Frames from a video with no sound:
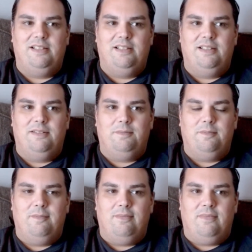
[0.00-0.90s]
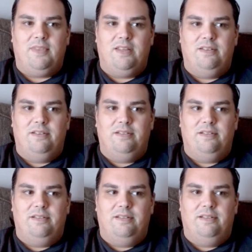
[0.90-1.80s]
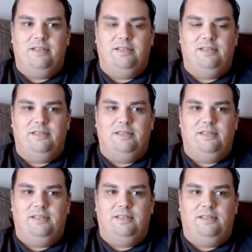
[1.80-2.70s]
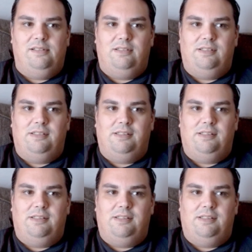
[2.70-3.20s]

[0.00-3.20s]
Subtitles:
Nothing is said.